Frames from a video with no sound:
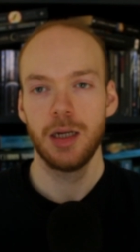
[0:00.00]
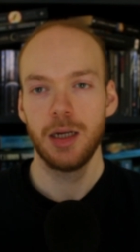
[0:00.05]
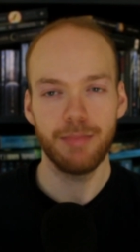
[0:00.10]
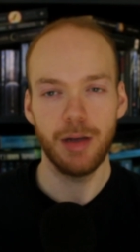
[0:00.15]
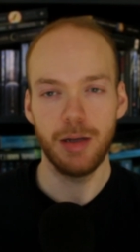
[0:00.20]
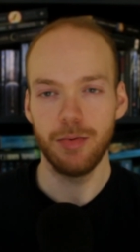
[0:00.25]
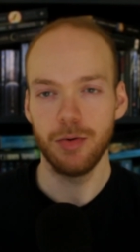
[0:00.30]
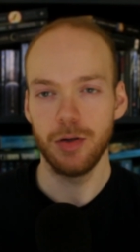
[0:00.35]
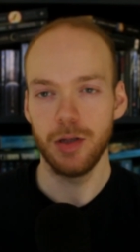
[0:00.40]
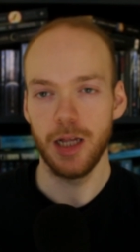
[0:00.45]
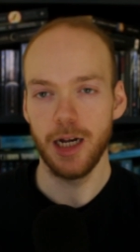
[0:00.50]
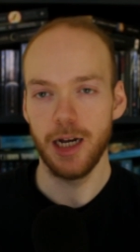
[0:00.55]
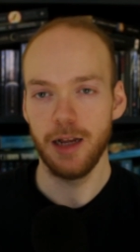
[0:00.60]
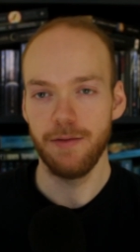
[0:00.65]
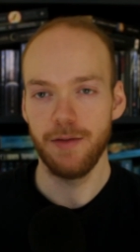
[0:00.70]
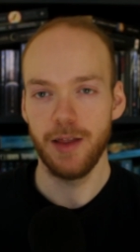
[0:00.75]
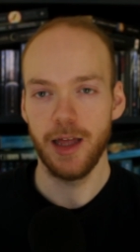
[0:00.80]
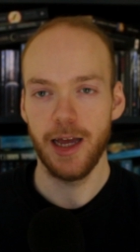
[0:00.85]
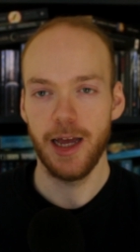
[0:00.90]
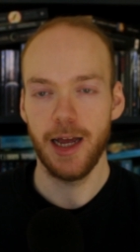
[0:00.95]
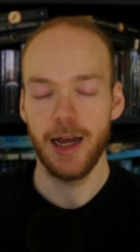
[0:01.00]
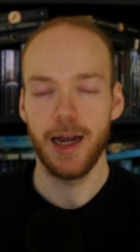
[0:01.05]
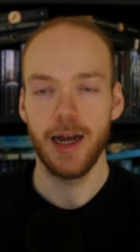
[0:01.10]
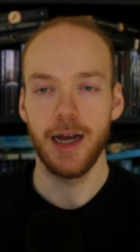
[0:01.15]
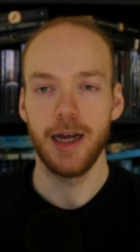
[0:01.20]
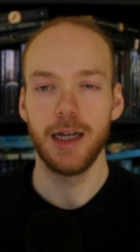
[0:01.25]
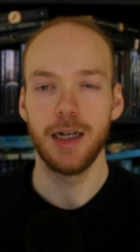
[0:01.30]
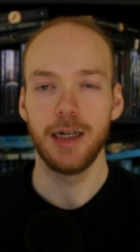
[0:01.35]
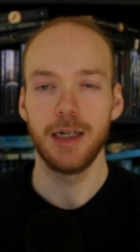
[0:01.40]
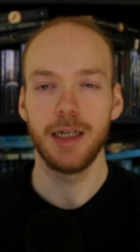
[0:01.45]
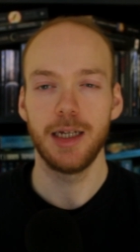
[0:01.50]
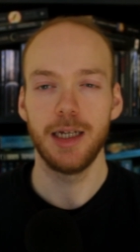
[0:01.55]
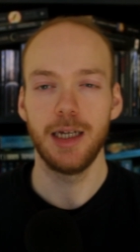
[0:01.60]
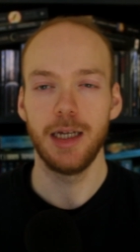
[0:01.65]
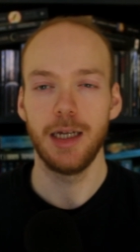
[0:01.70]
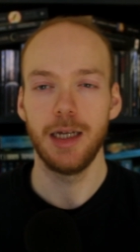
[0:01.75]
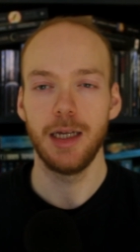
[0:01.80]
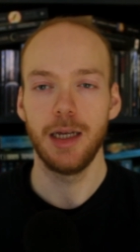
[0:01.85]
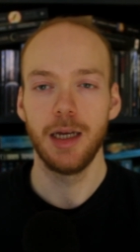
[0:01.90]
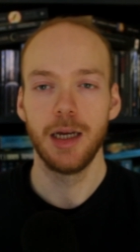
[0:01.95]
people that live there, and
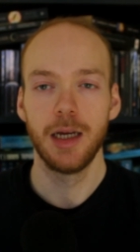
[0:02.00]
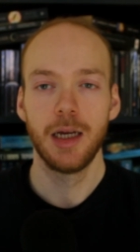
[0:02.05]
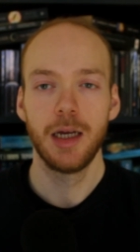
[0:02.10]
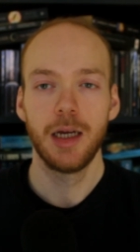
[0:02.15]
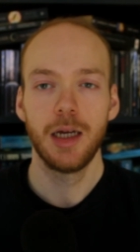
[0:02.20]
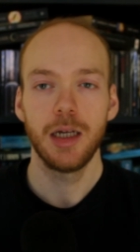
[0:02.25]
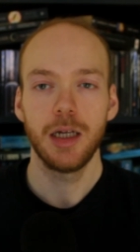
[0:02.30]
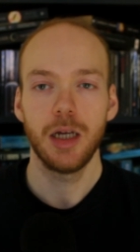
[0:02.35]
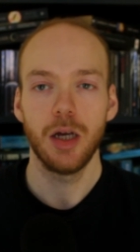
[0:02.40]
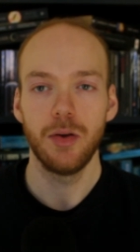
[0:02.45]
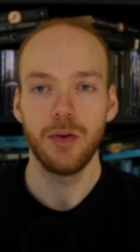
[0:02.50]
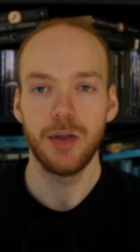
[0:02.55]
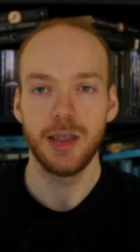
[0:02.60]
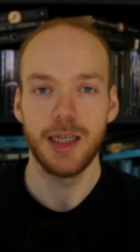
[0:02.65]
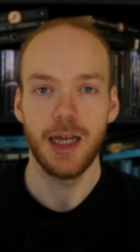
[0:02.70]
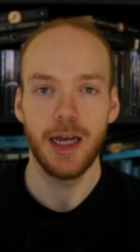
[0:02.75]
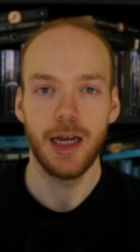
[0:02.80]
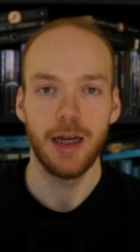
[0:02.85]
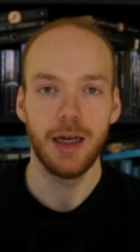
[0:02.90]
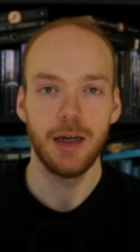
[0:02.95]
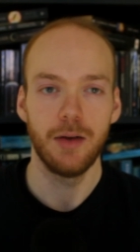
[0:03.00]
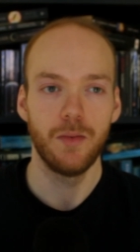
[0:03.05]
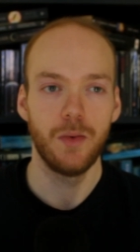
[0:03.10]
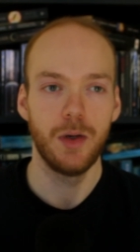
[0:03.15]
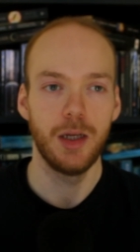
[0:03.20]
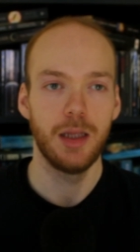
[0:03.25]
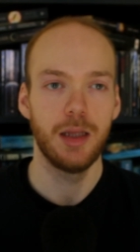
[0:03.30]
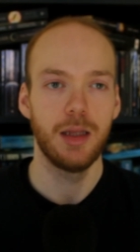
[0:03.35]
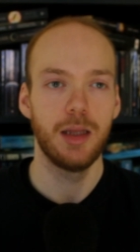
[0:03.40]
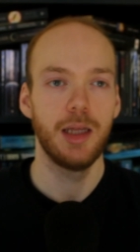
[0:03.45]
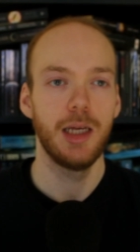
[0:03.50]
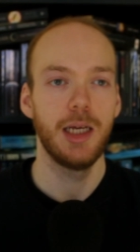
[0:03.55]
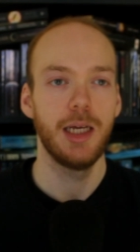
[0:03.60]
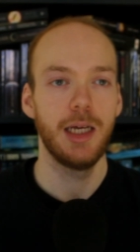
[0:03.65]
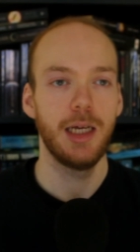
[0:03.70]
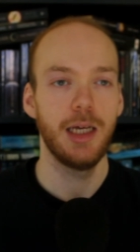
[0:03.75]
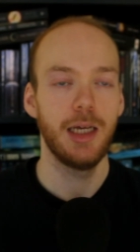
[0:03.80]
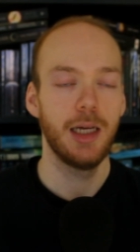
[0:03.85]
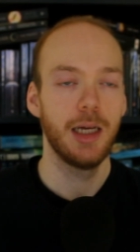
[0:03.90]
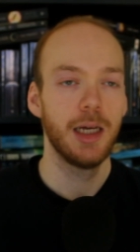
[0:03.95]
he goes there with
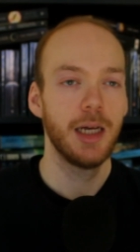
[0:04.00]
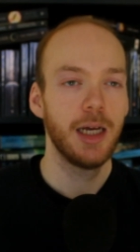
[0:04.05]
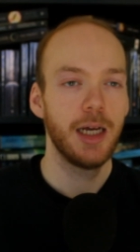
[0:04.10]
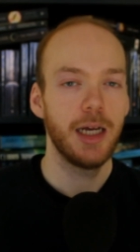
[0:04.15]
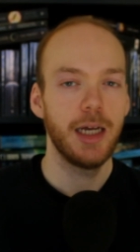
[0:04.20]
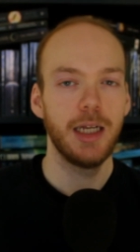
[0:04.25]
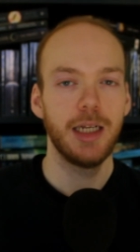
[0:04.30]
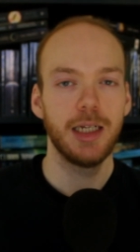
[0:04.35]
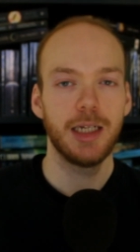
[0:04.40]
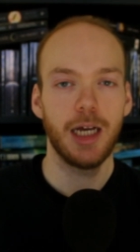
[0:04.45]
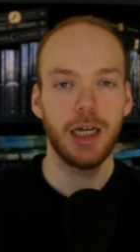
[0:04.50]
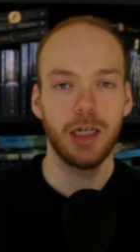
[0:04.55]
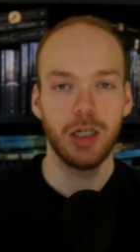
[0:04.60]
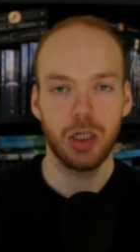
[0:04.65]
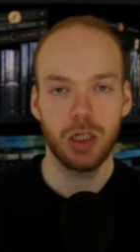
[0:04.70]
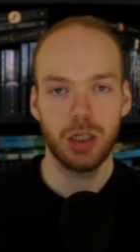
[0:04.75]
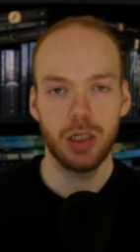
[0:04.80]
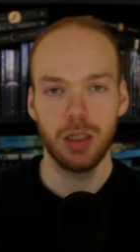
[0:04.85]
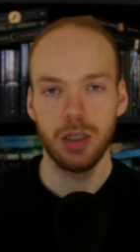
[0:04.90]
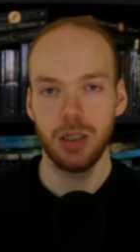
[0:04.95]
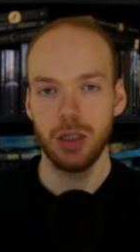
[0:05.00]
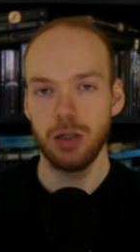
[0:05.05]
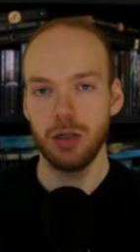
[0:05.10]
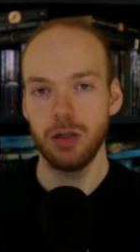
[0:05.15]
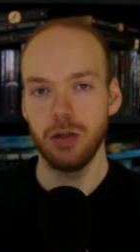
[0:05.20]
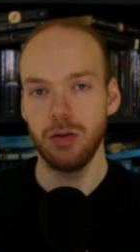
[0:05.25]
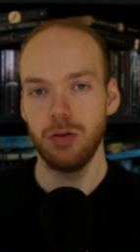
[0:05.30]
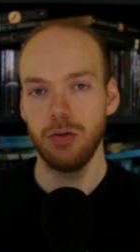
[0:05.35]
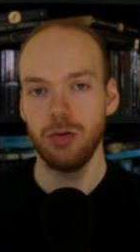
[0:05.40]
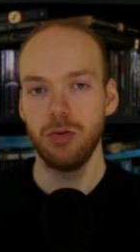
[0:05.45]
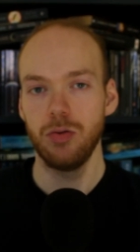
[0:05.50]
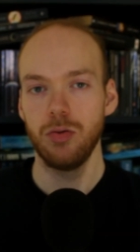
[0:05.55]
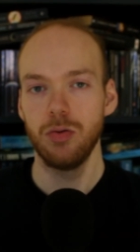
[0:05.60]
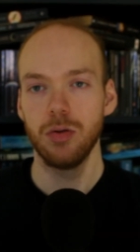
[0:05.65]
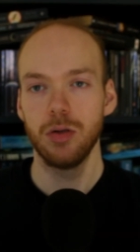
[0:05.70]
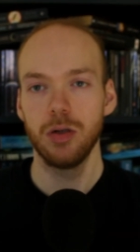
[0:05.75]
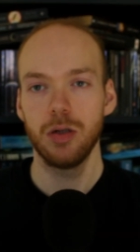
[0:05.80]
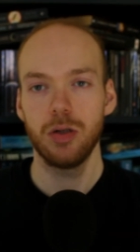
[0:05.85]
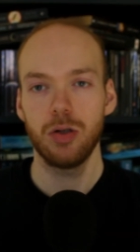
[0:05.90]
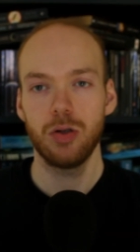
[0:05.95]
the intention to